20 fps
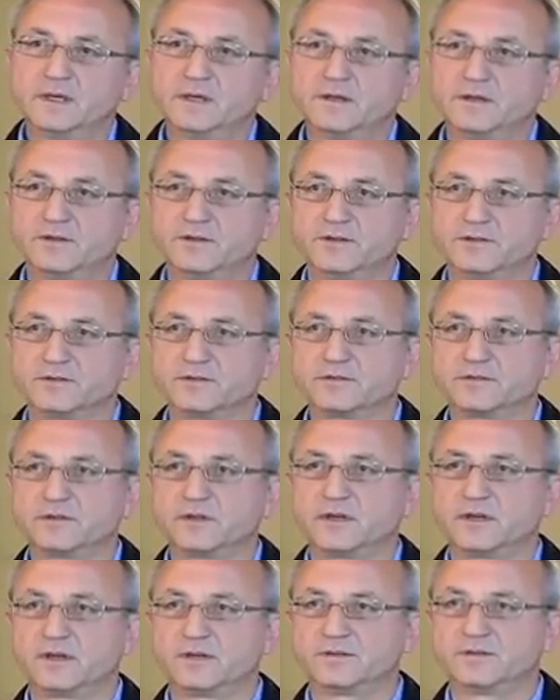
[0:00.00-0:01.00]
It is
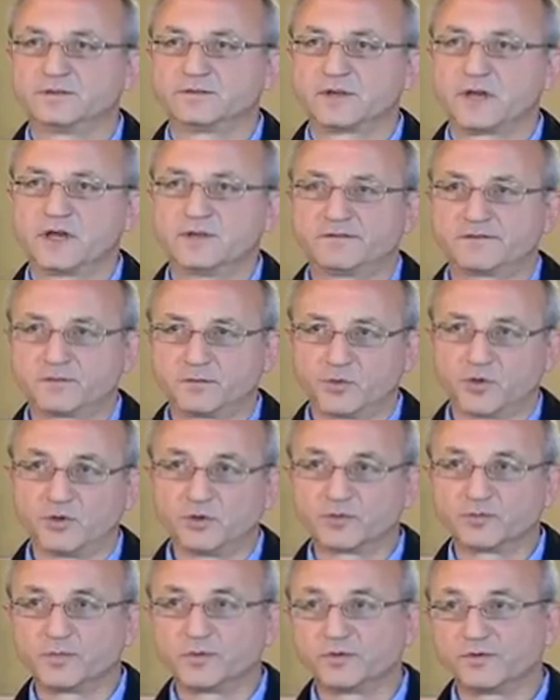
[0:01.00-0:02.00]
designed from a
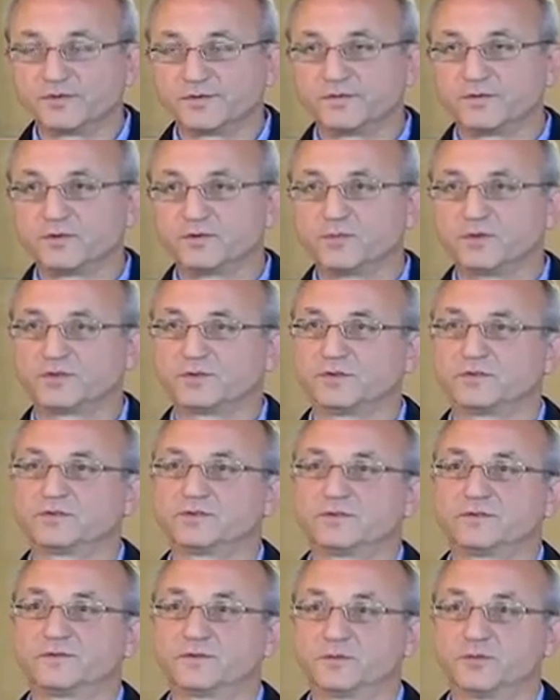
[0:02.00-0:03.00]
load point of view, but
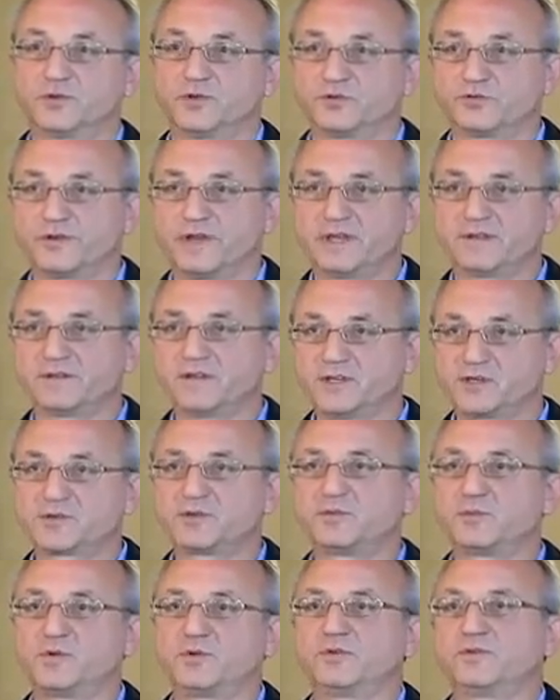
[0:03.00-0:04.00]
also from an
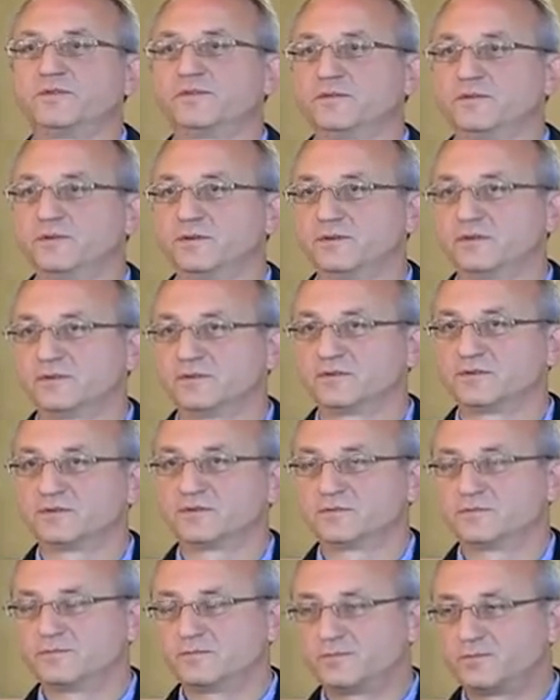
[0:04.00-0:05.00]
orientation point of view. It
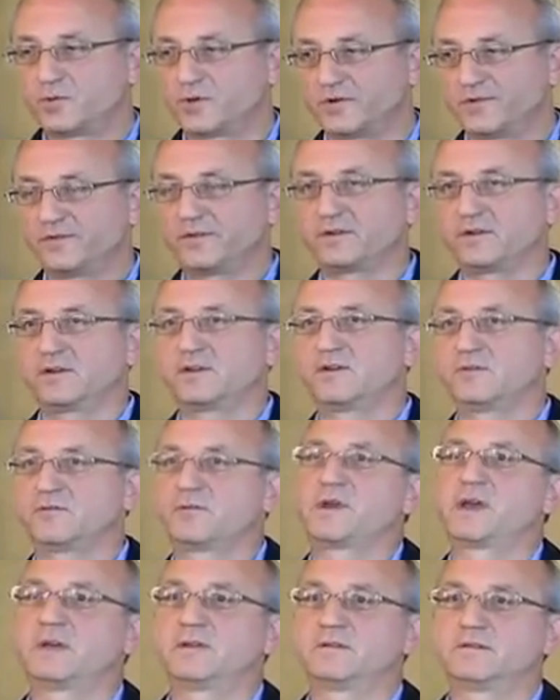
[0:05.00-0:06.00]
is perfectly
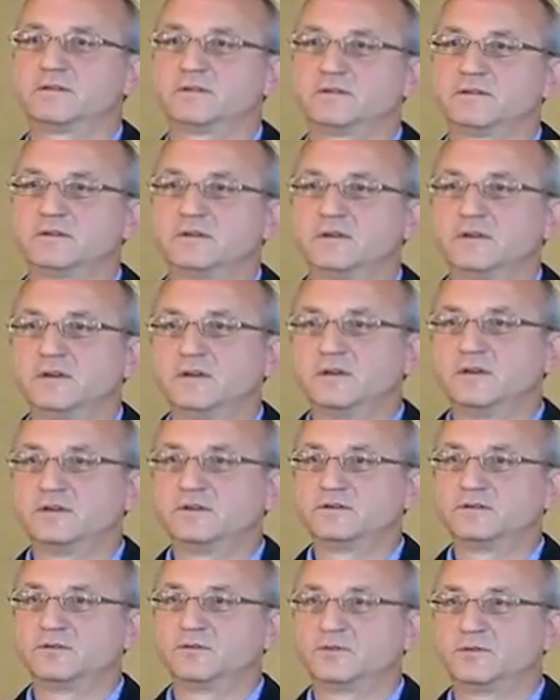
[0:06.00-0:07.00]
oriented
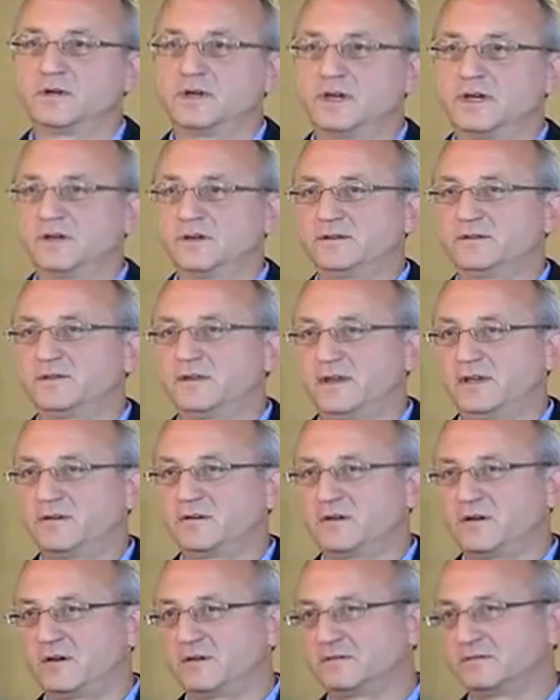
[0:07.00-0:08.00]
to take
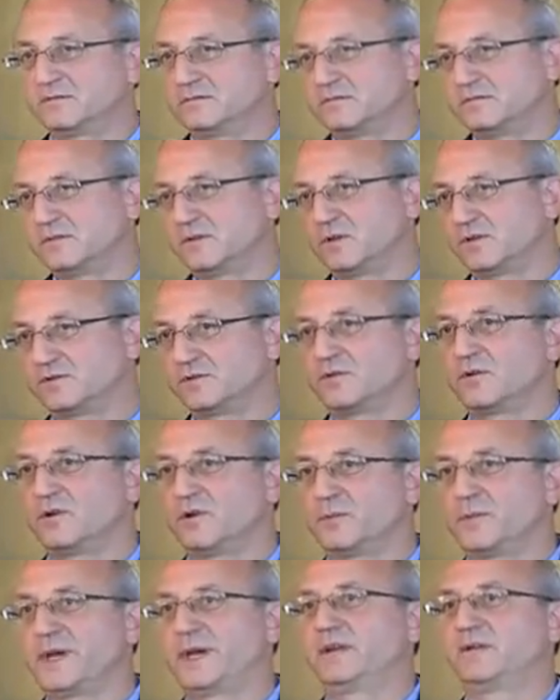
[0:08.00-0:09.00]
on
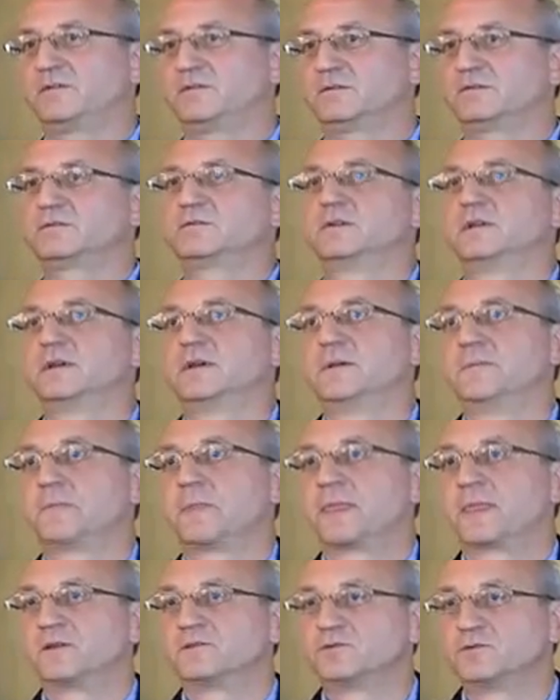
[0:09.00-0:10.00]
solar panels.
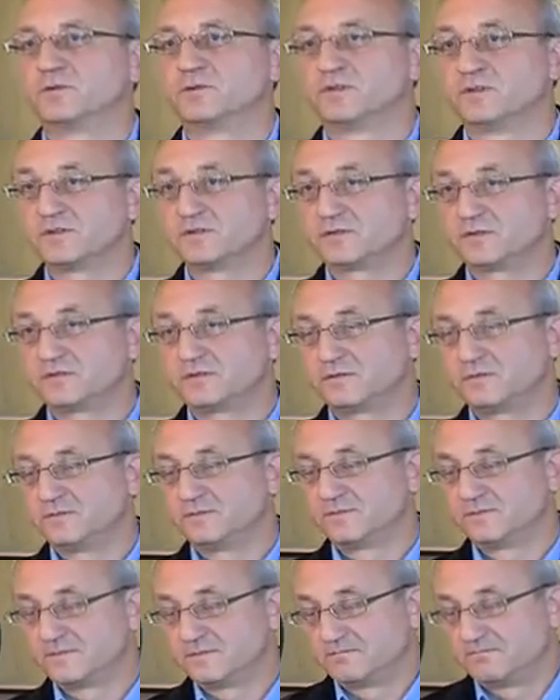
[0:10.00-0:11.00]
So it is
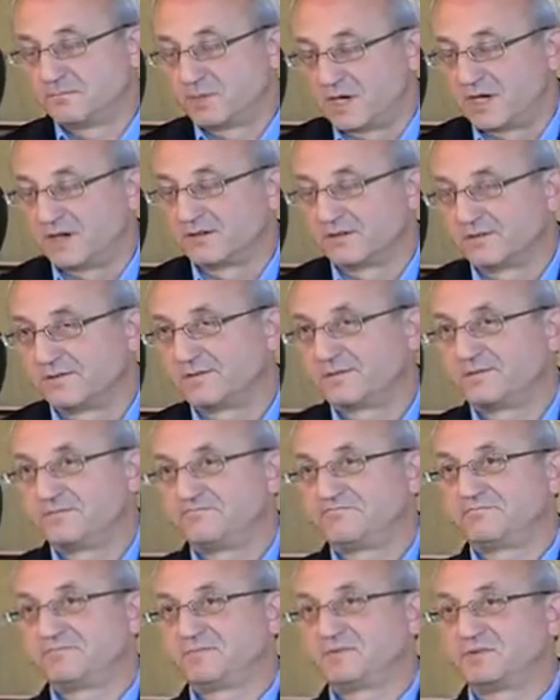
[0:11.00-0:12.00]
part of
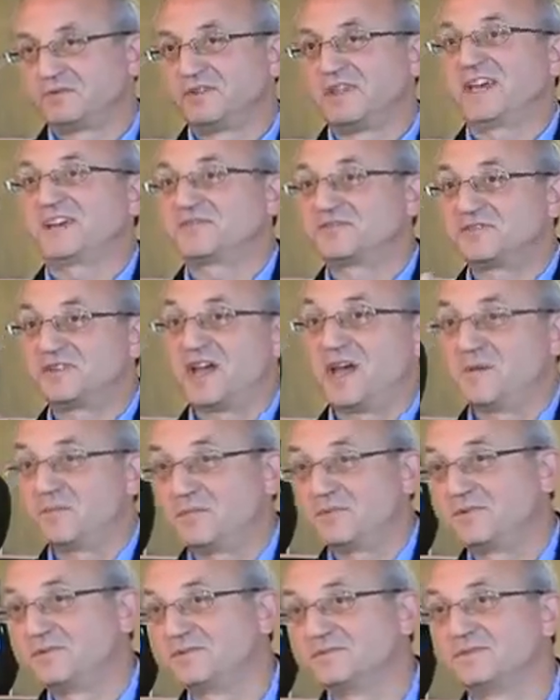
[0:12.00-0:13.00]
the next
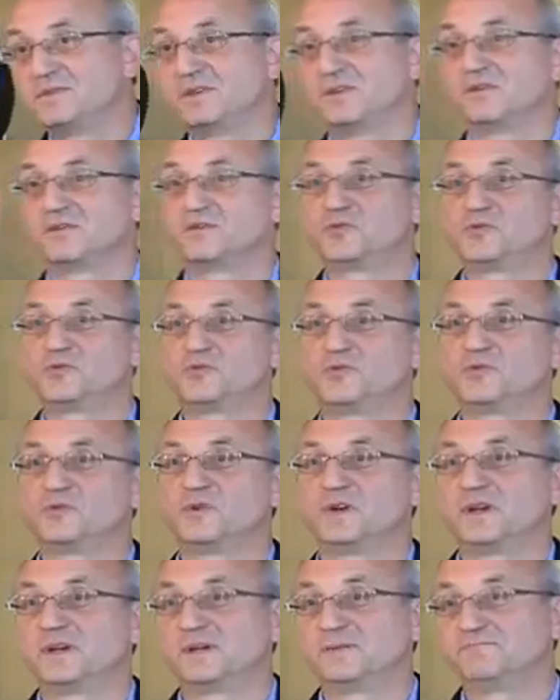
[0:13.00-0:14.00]
step
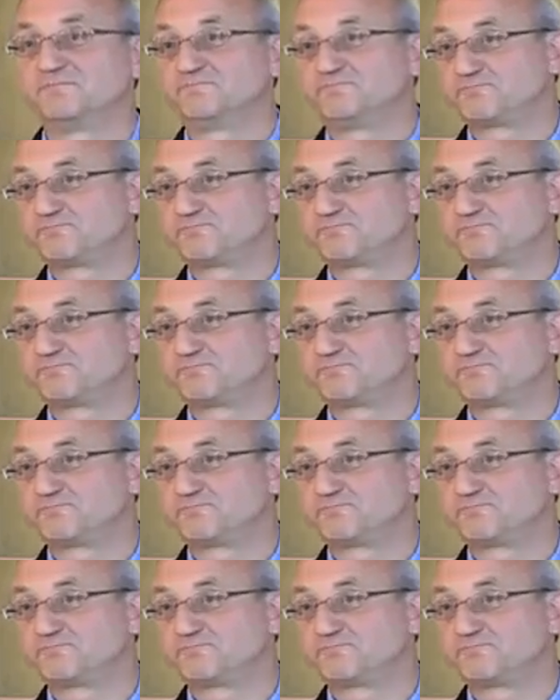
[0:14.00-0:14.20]
to